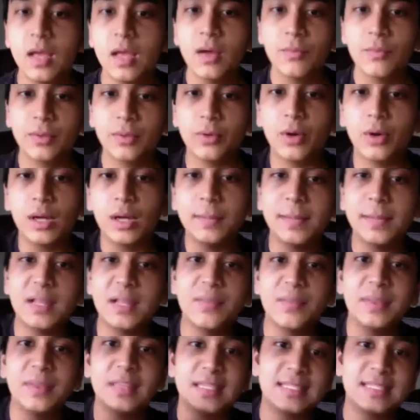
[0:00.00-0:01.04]
We want to play
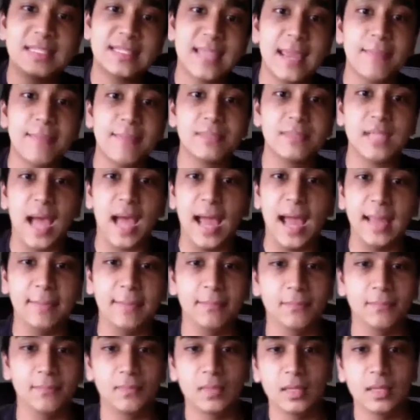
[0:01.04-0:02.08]
them at the same time.
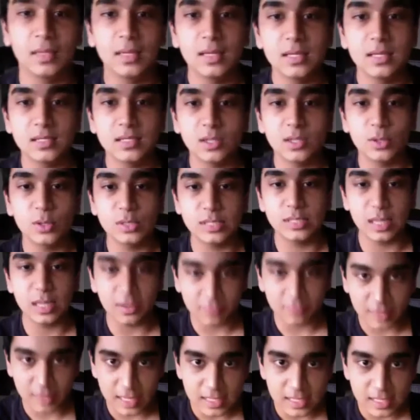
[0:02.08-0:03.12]
So instead
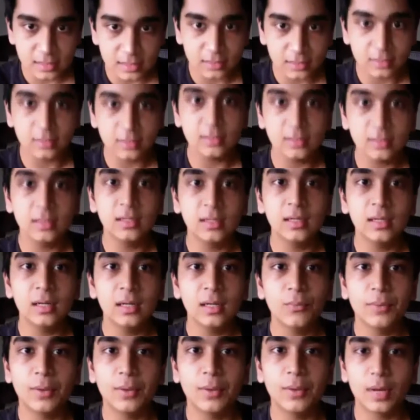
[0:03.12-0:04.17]
of this,
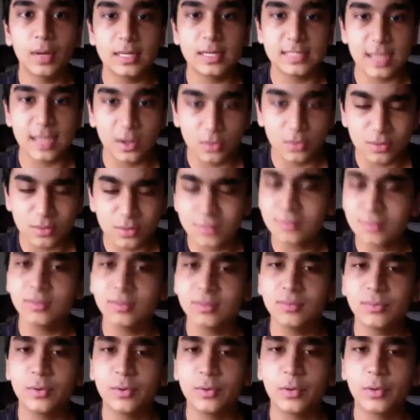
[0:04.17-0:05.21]
we want to
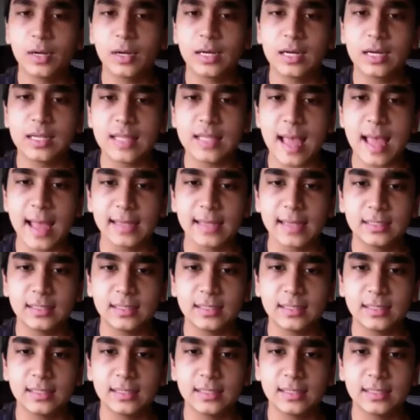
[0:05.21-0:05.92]
hear that.